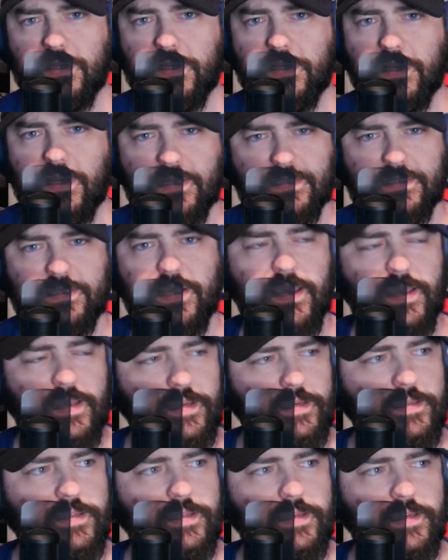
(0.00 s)
a
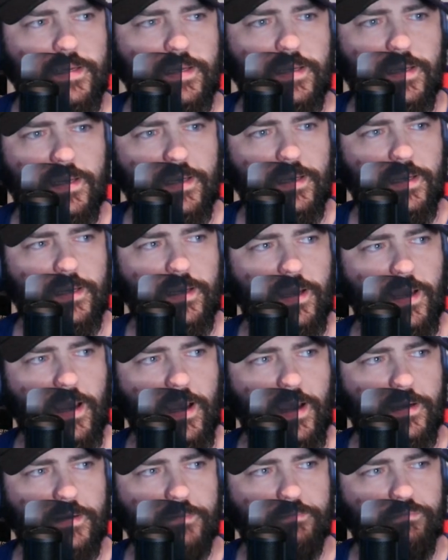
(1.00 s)
second.
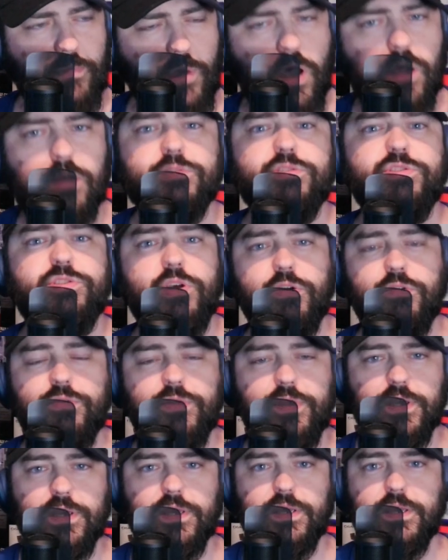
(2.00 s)
Also,
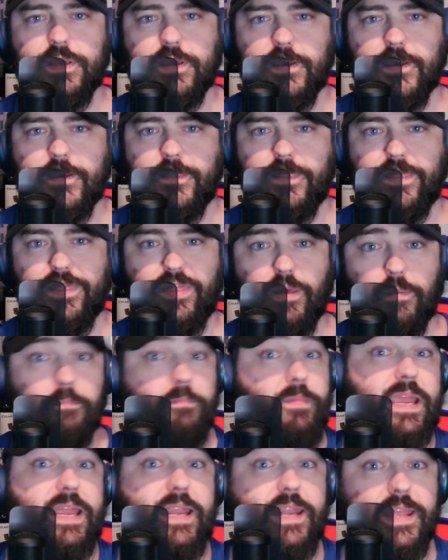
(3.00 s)
the
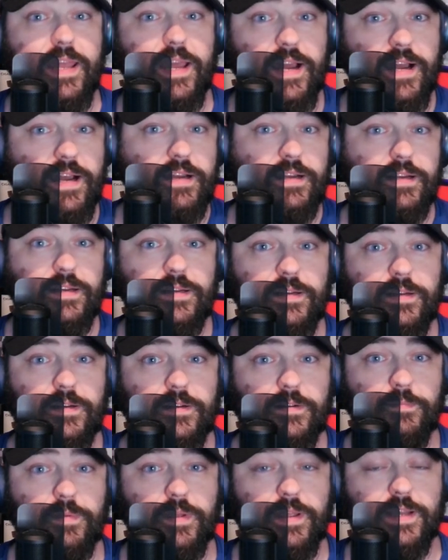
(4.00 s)
media,
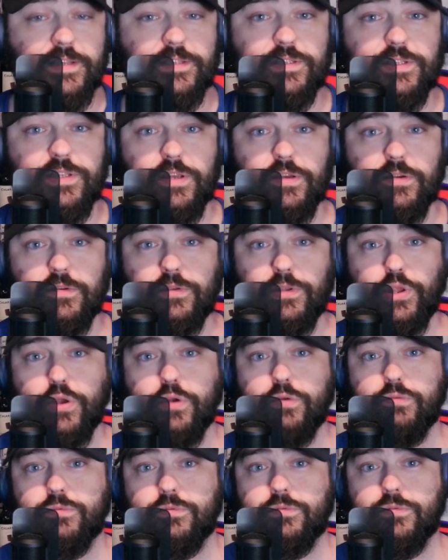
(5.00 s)
because
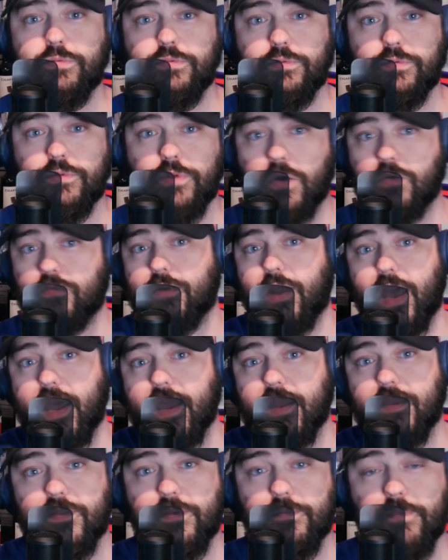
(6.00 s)
you don't
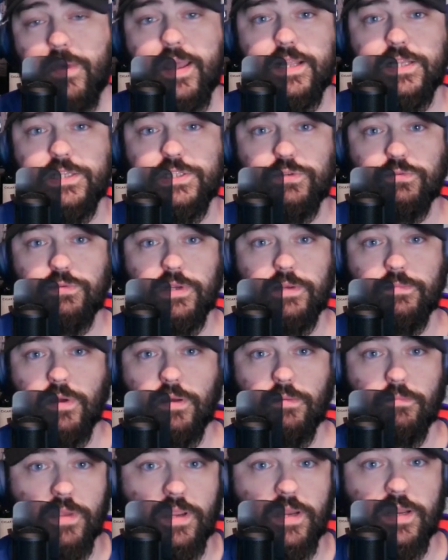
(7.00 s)
hate the mainstream
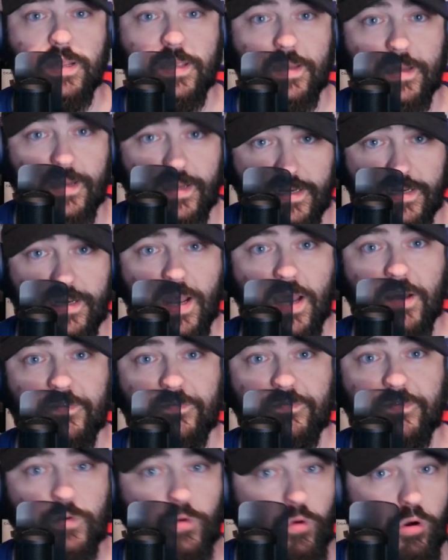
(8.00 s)
media
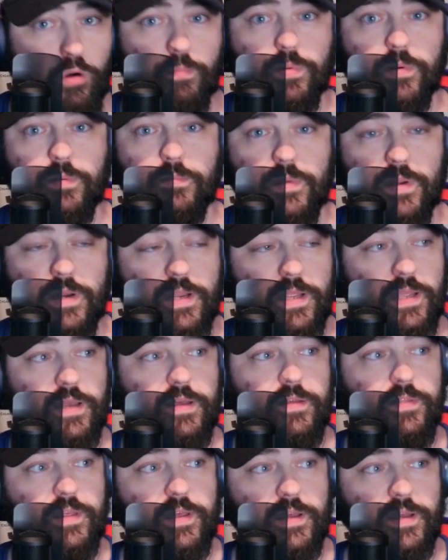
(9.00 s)
enough, the corporate
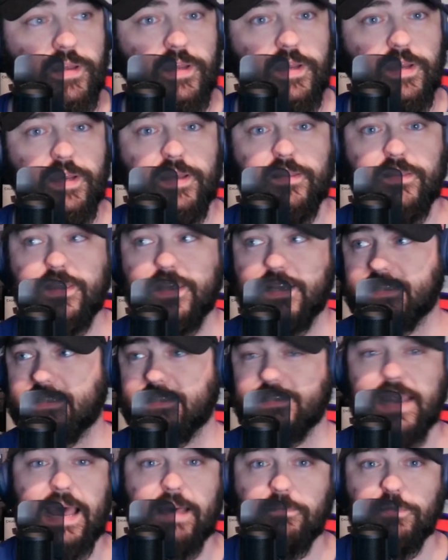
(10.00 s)
media, the
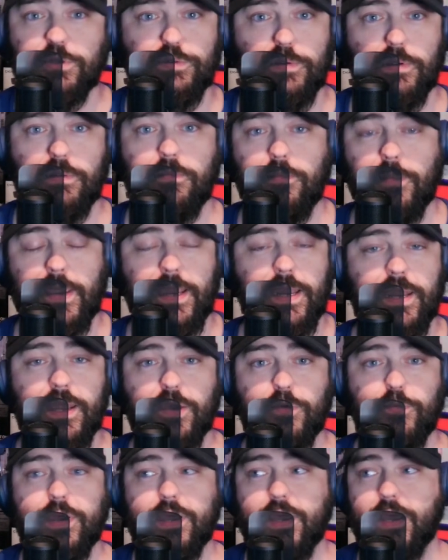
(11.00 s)
establishment
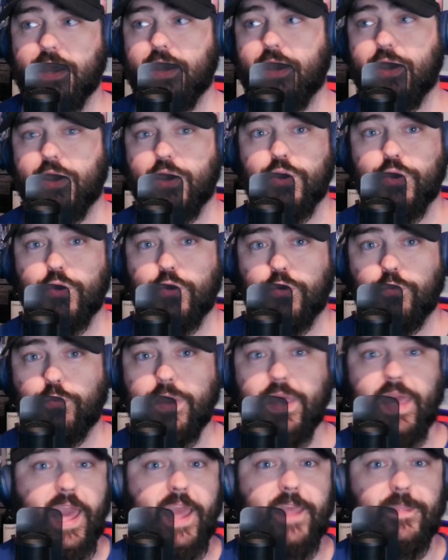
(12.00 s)
media. We
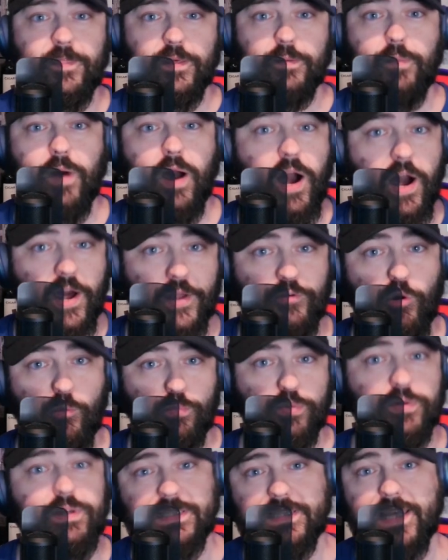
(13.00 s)
hate them
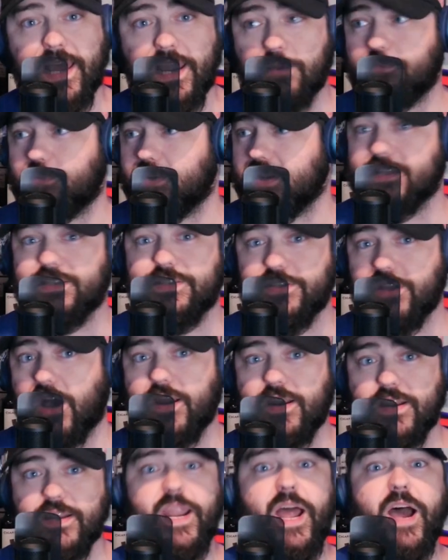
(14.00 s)
100%, but it's not
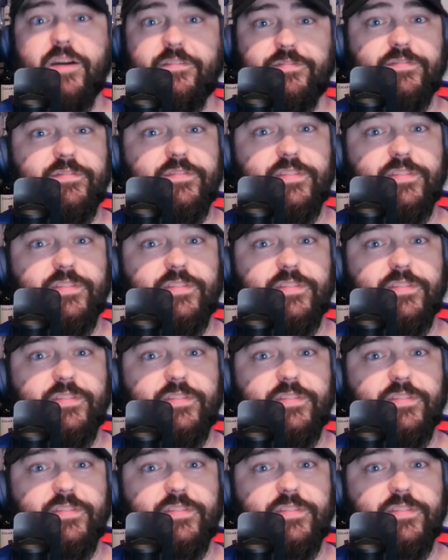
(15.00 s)
enough.